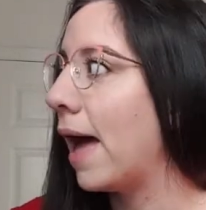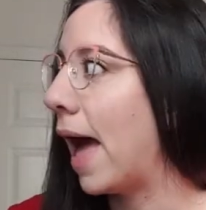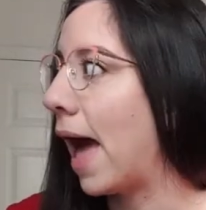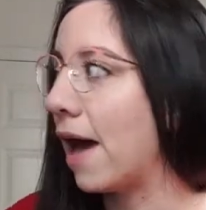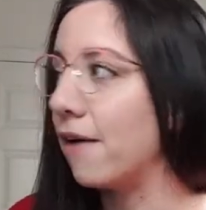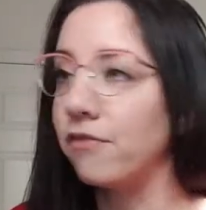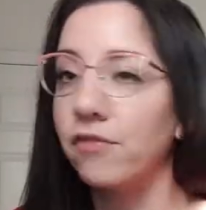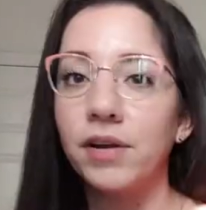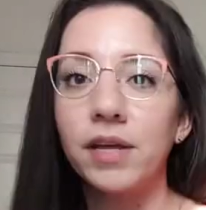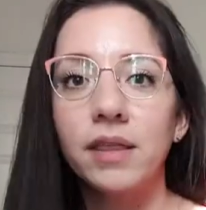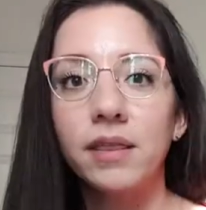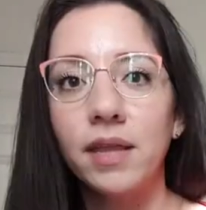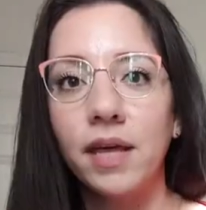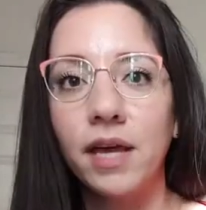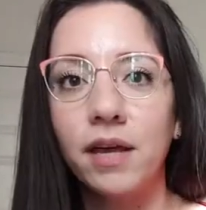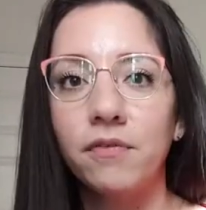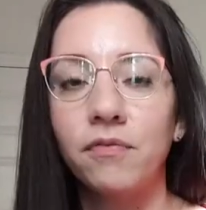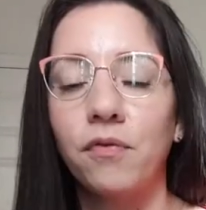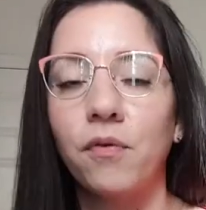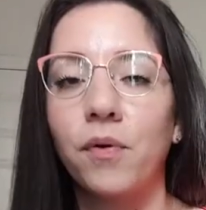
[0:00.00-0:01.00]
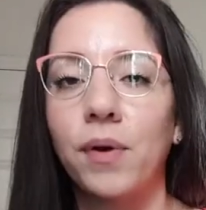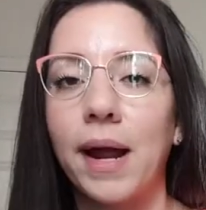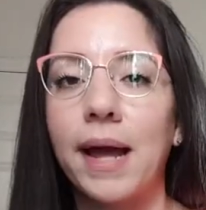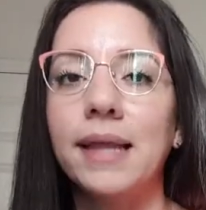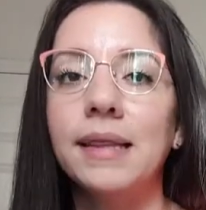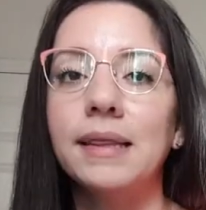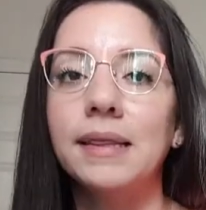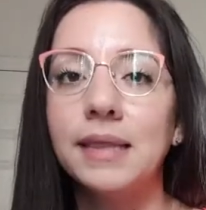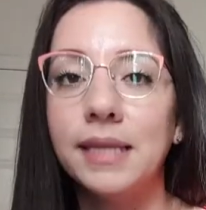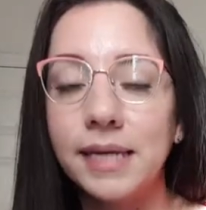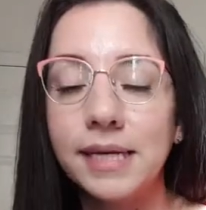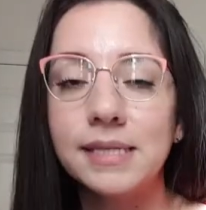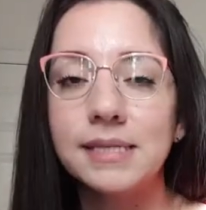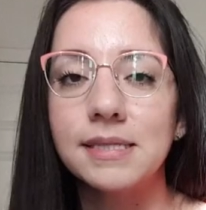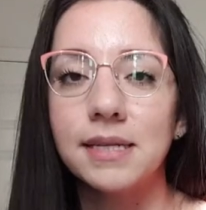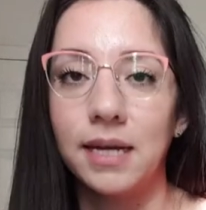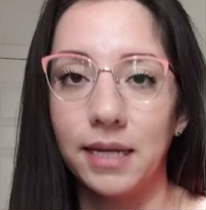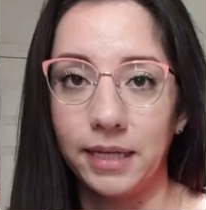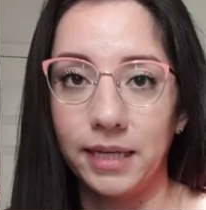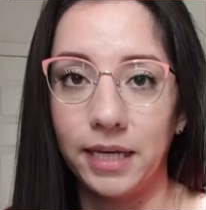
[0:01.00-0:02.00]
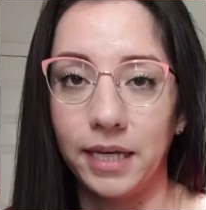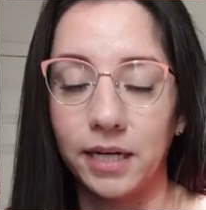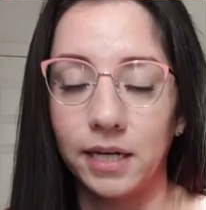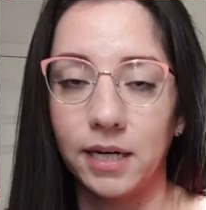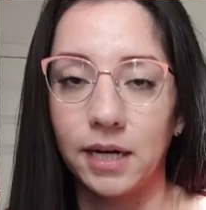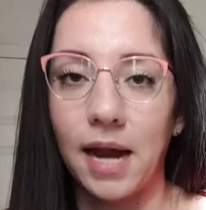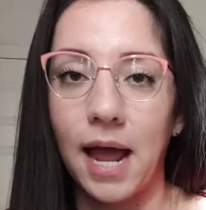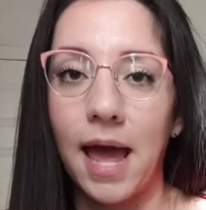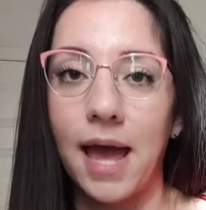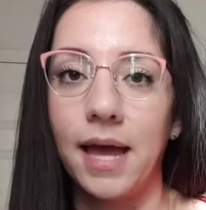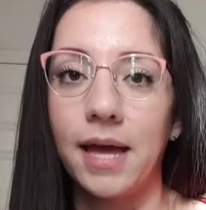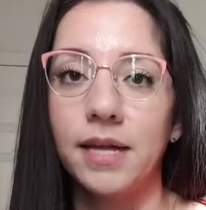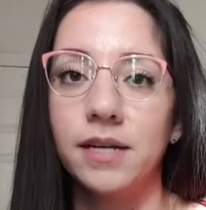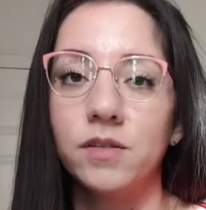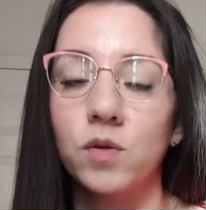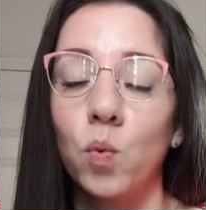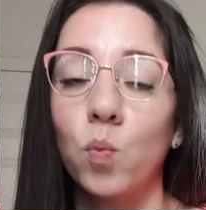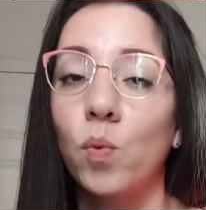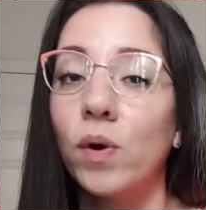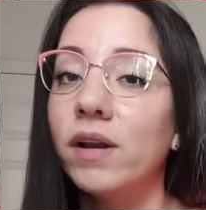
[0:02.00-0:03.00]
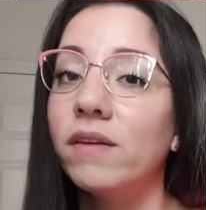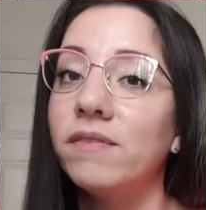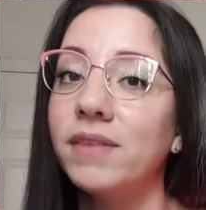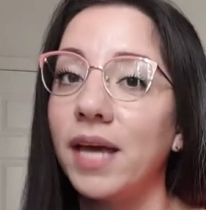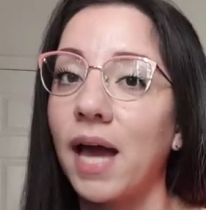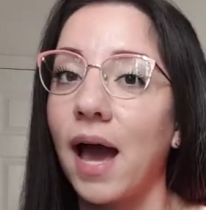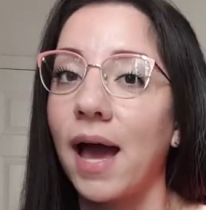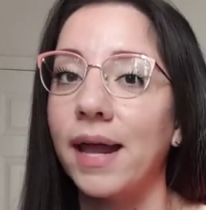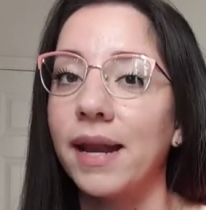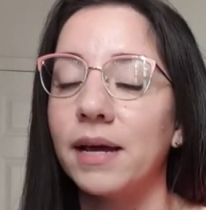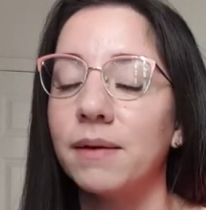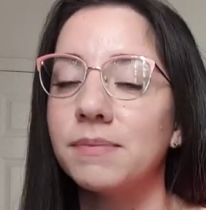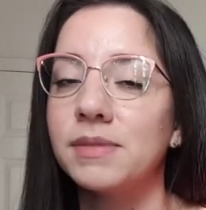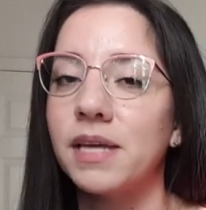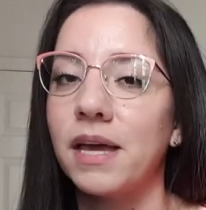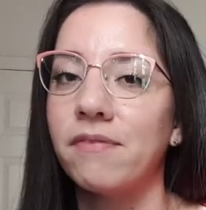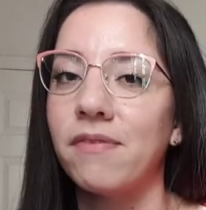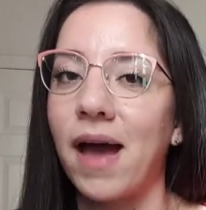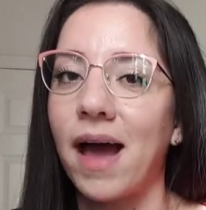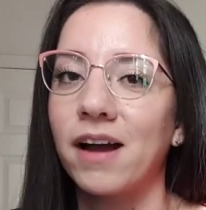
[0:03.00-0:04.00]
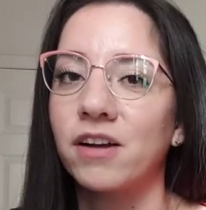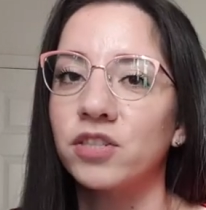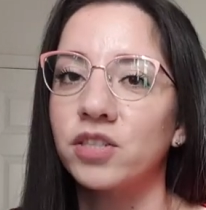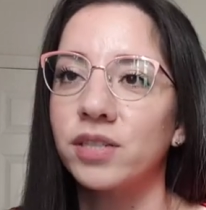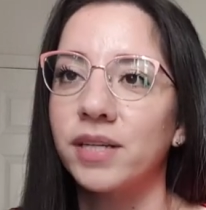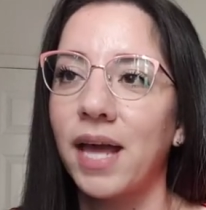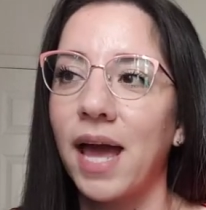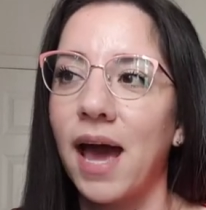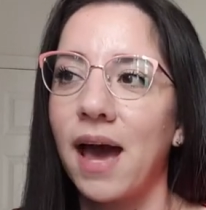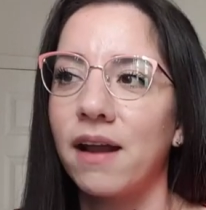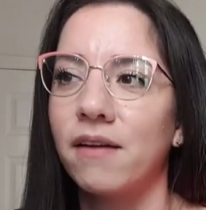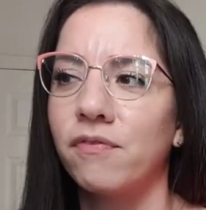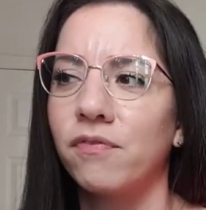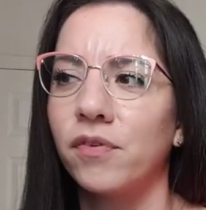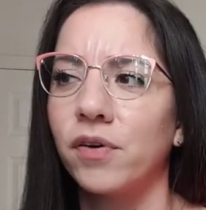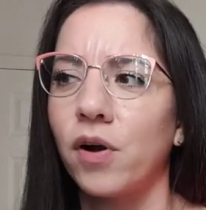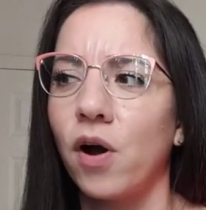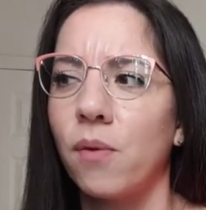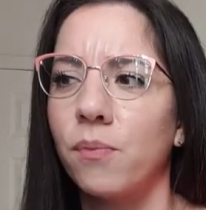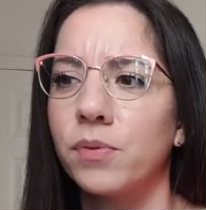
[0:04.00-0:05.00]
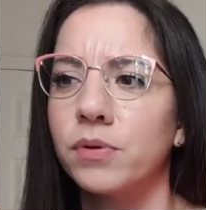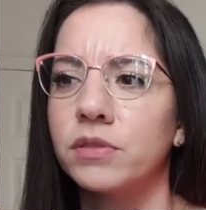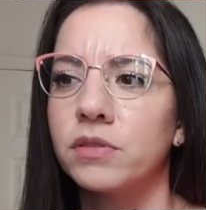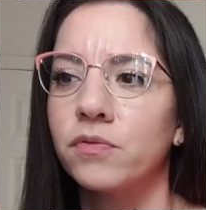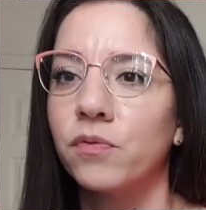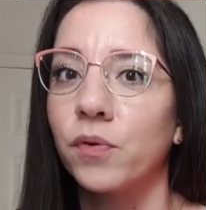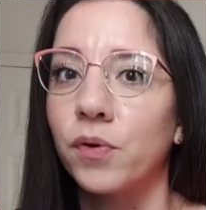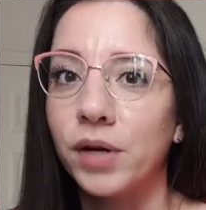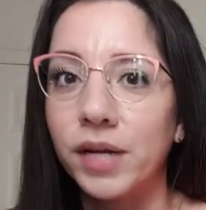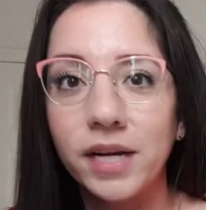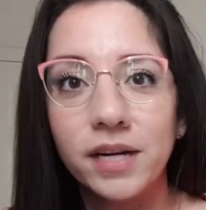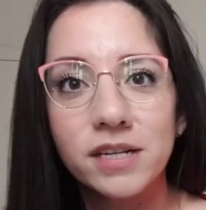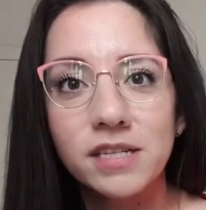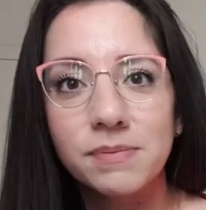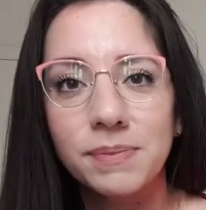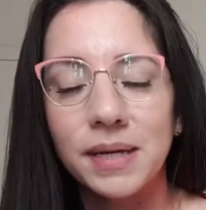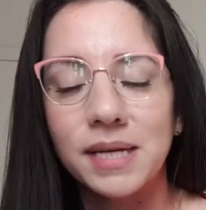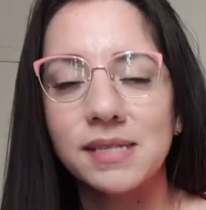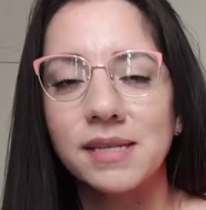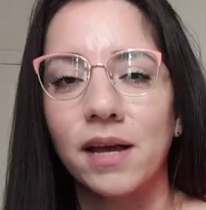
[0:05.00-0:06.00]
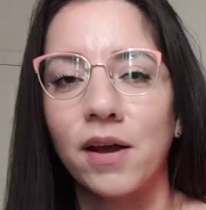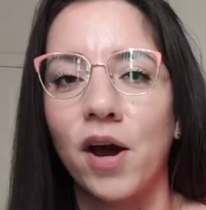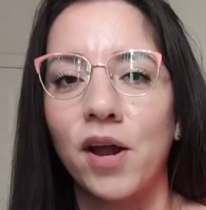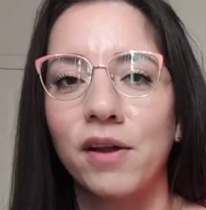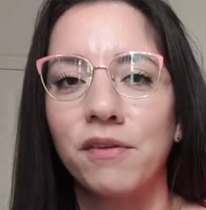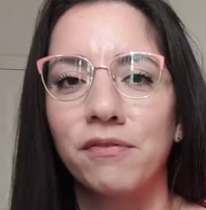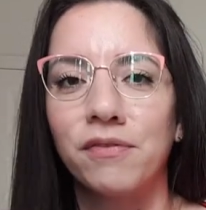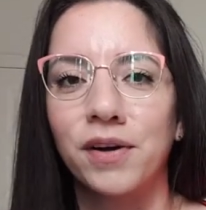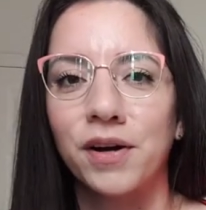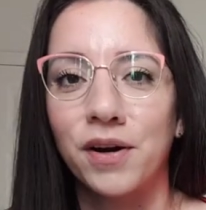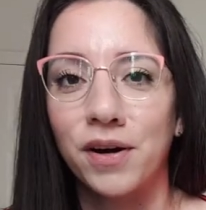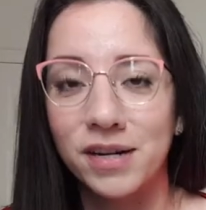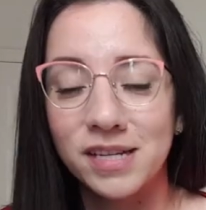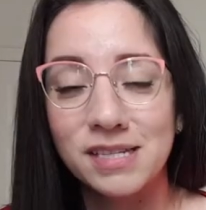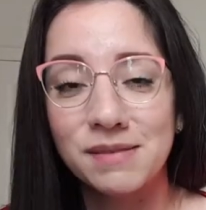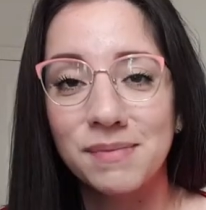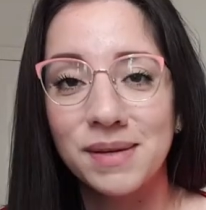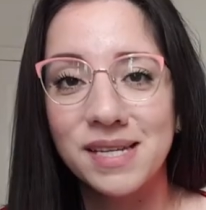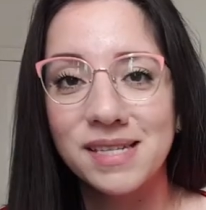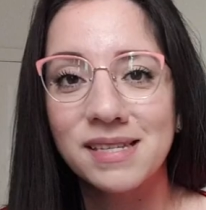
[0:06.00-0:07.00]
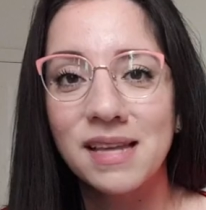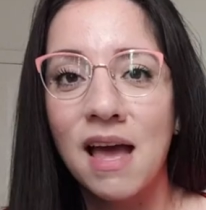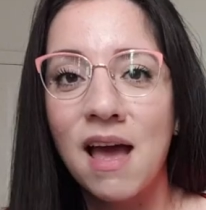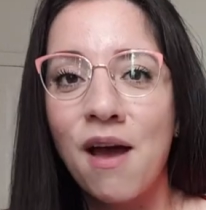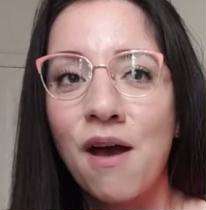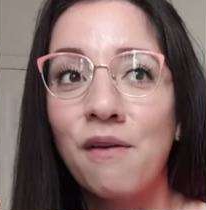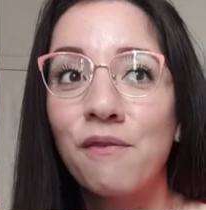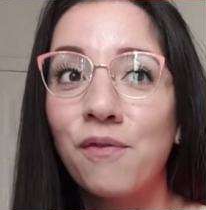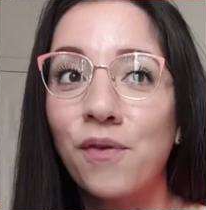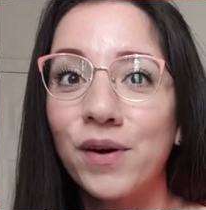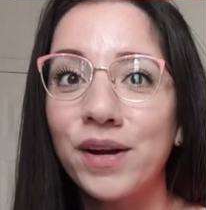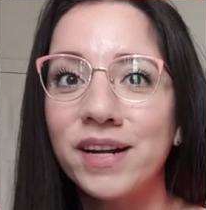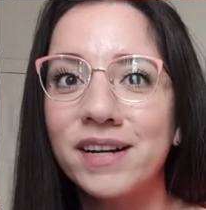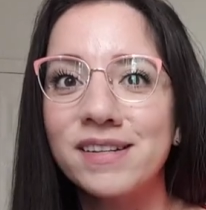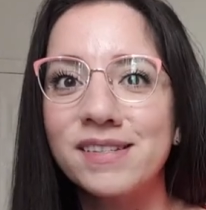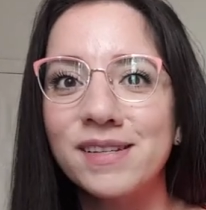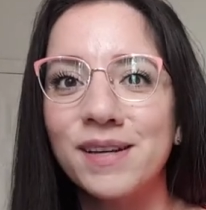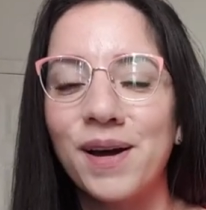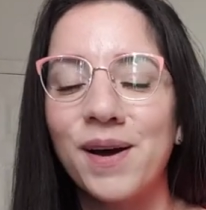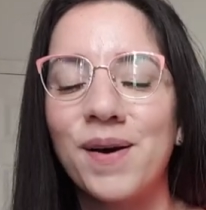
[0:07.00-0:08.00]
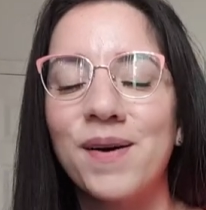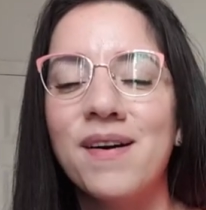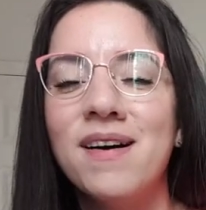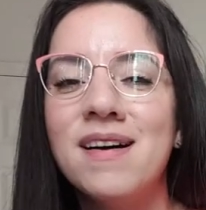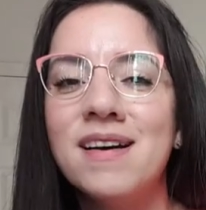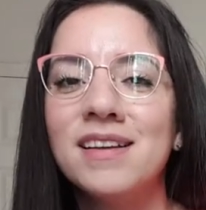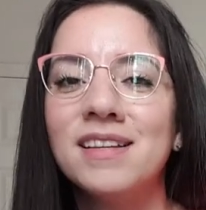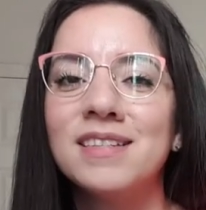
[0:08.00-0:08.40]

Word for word: everything for at least a year, and one of the items I've actually had for almost four years because I got it for Christmas four years ago.